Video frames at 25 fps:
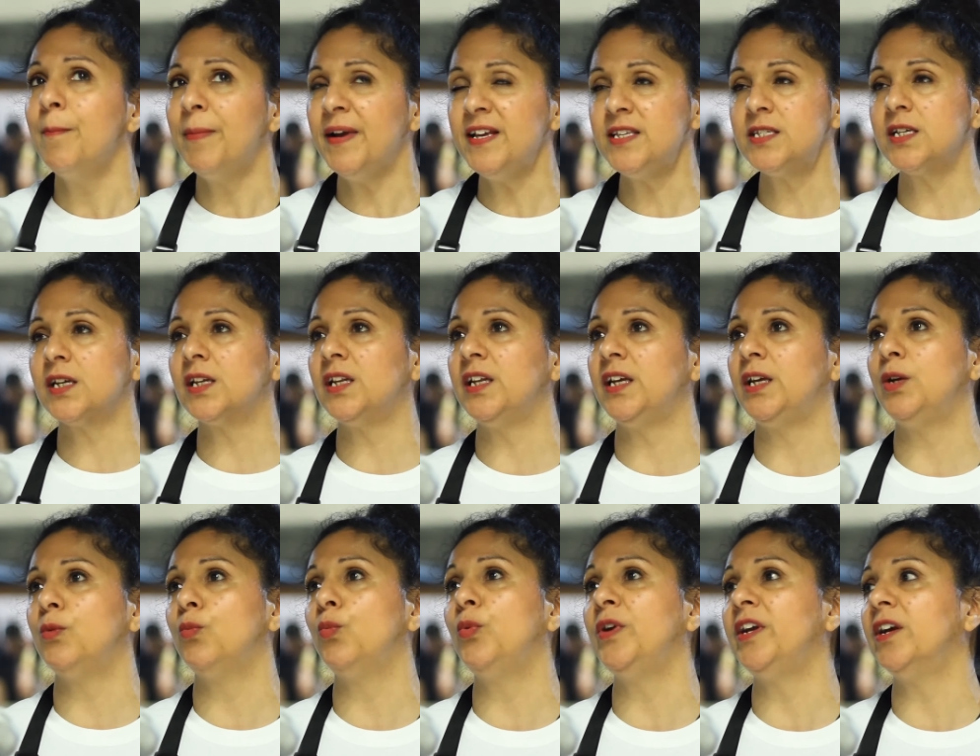
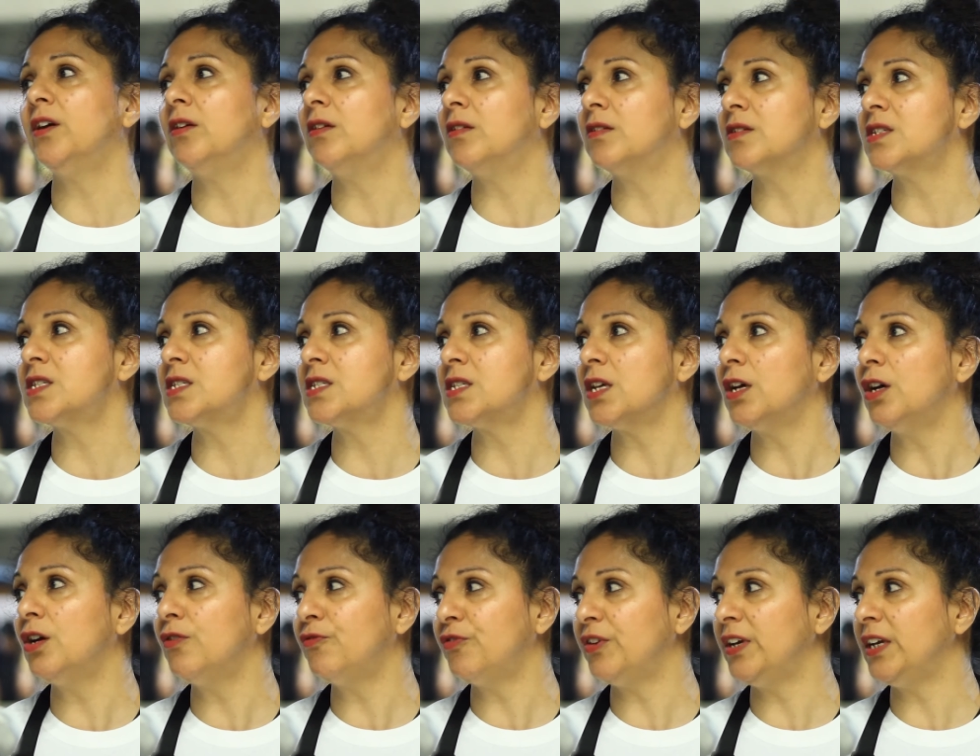basically, we are
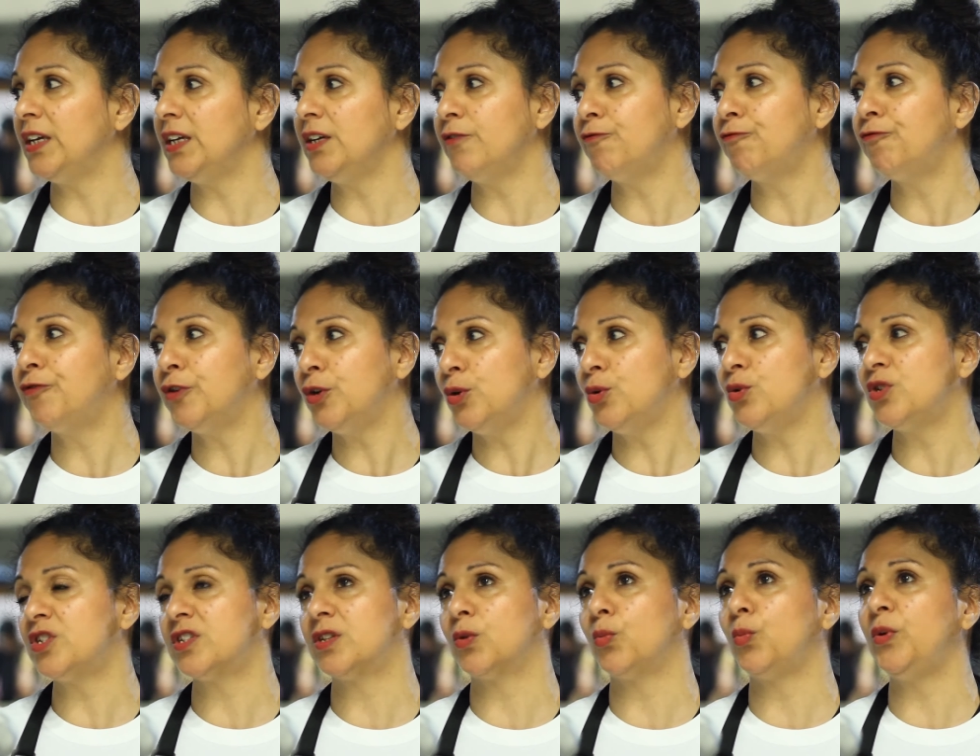serving
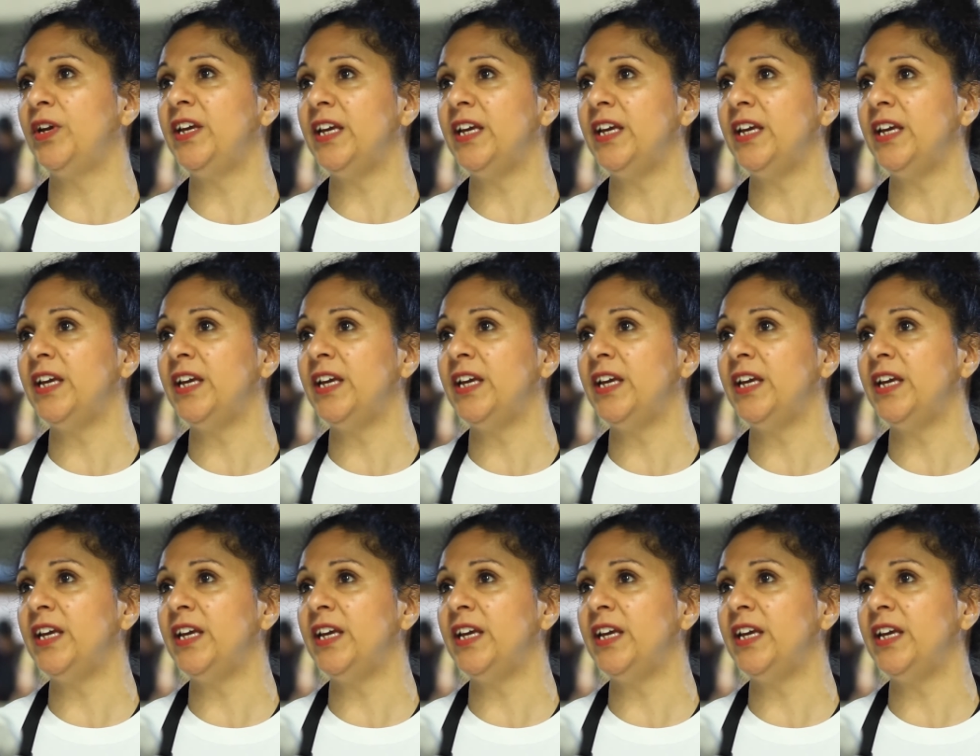food that